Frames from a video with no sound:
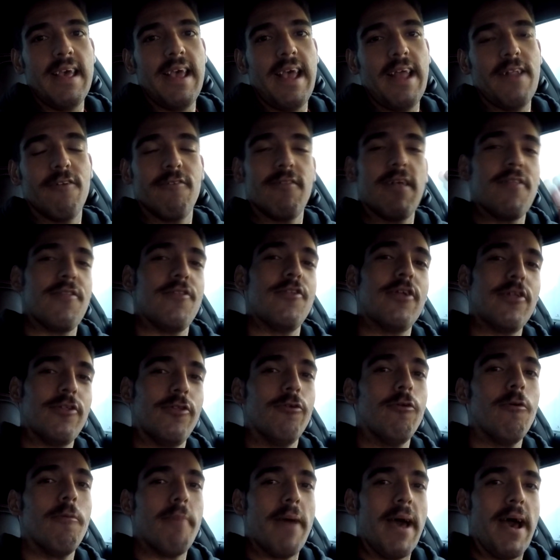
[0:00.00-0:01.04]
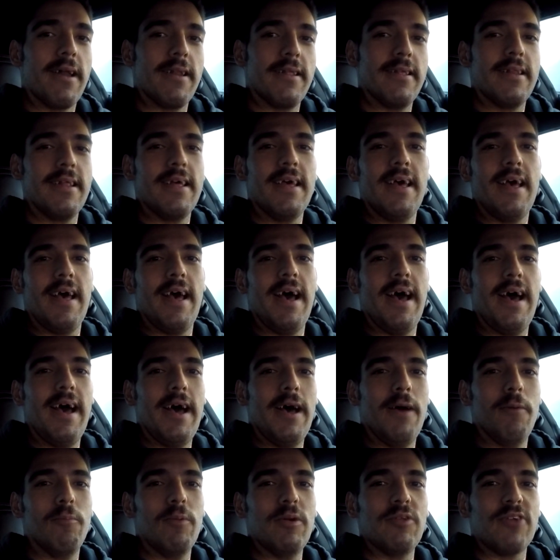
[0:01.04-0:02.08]
And there's nothing you can do about it,
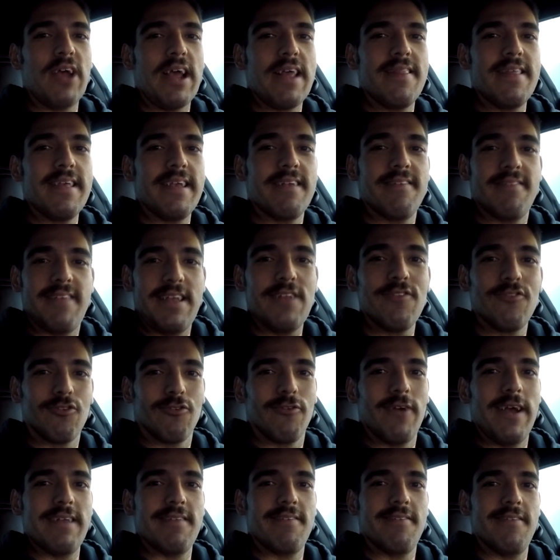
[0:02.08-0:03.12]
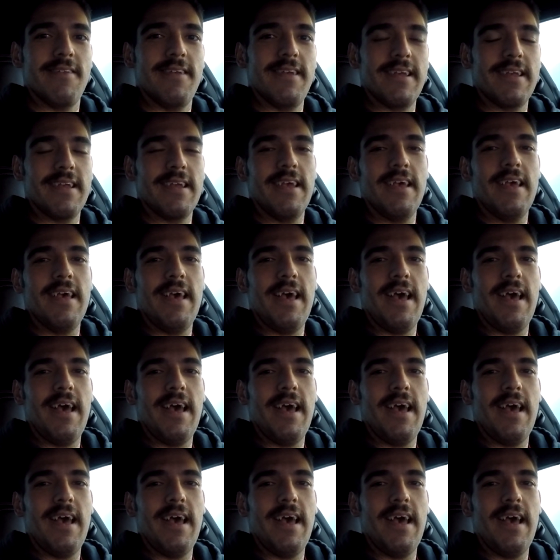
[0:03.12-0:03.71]
um, which I think is interesting,